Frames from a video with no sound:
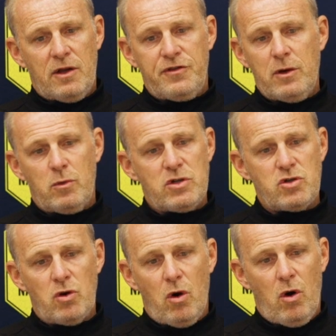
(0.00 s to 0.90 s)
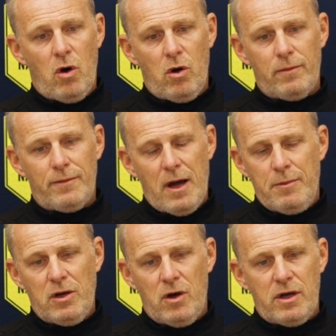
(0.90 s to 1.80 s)
I think we saw, I
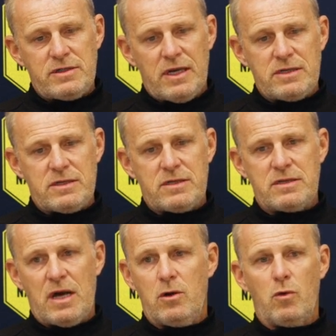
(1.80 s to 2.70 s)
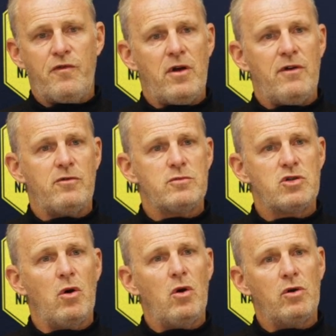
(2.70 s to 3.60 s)
mean, look, it's easy to say all three of them
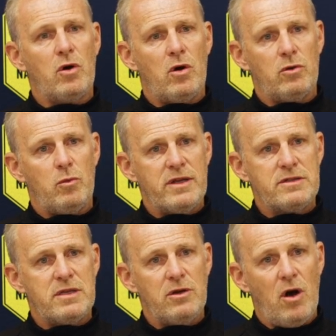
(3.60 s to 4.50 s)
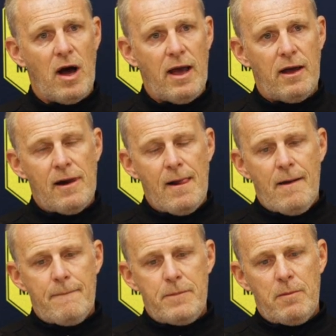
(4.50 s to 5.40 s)
scored on Wednesday night.
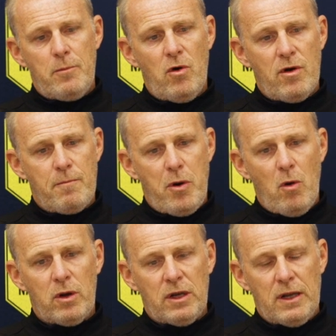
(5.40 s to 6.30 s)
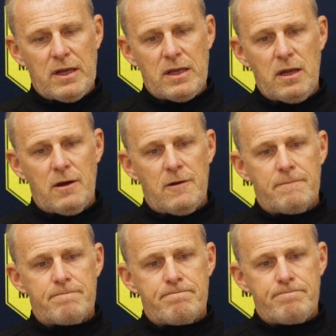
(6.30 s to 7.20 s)
But more importantly,
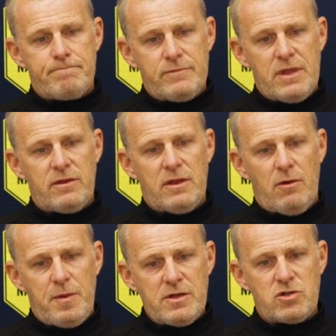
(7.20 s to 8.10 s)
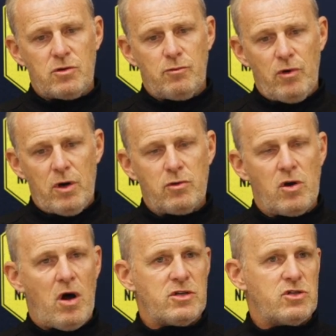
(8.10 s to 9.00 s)
that there have been some real
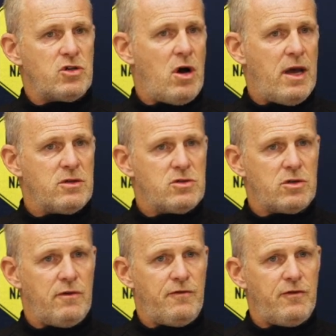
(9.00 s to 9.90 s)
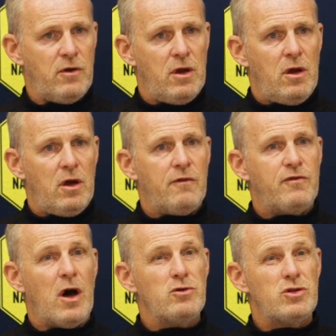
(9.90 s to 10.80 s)
nice signs of
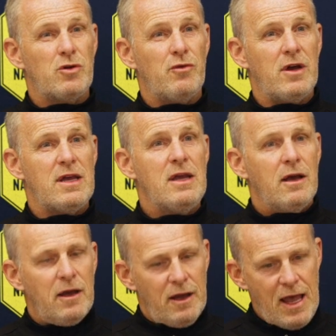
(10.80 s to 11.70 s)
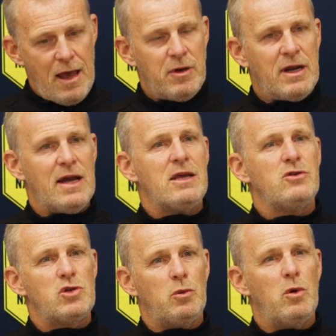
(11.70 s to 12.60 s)
those three
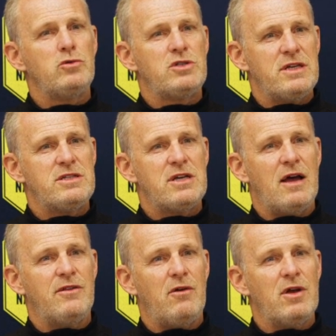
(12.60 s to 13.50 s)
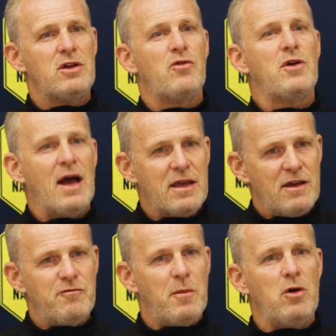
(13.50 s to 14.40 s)
emanating towards each other in
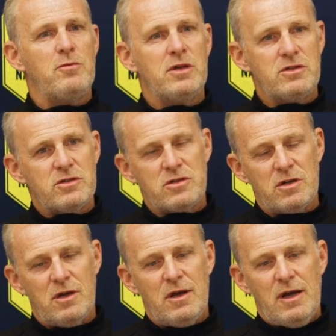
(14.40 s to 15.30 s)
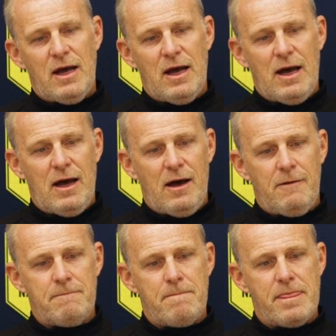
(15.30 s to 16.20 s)
creative moments.
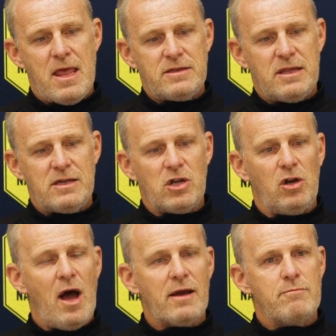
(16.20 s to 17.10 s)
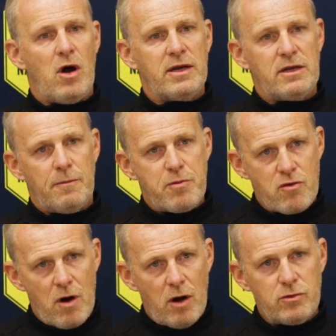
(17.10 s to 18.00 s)
There's a like-minded
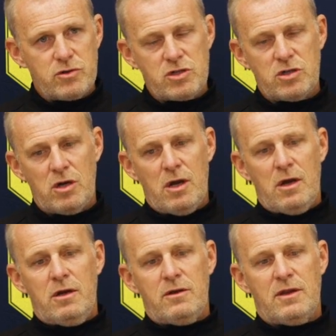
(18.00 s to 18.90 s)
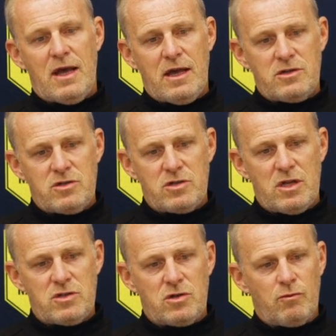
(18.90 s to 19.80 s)
approach.
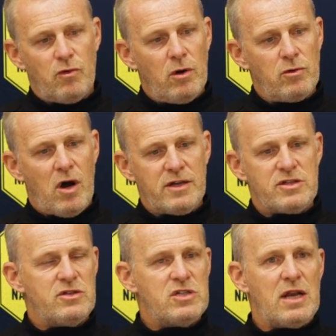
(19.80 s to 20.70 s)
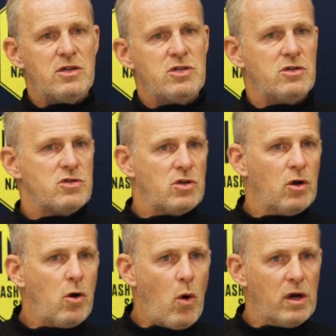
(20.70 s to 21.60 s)
There's some real nice intelligence
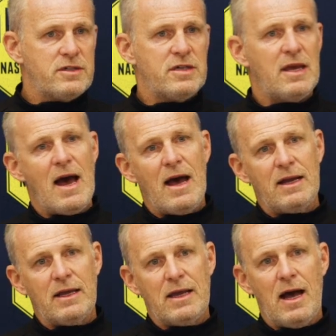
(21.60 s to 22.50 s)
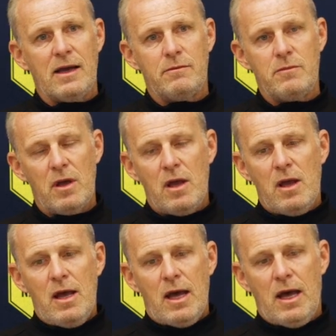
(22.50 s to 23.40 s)
and quality out of their game.
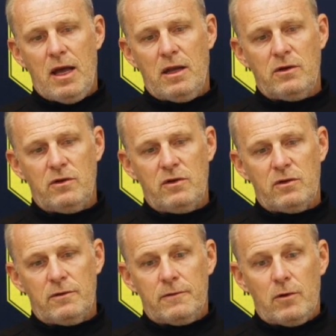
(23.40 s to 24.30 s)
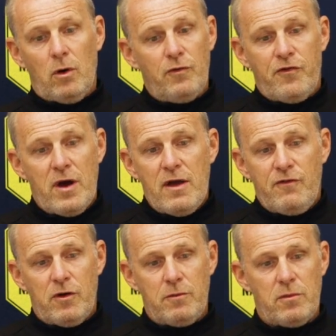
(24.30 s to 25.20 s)
And all three
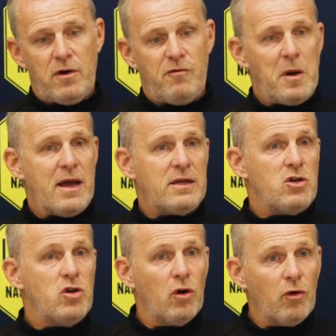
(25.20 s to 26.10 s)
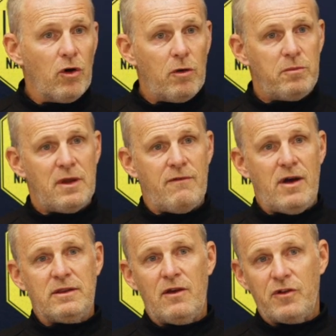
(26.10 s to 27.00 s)
of them have played in Europe. They've
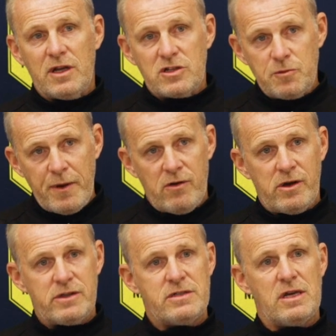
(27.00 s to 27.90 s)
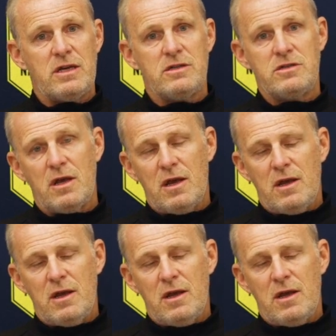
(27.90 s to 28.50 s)
had different experiences.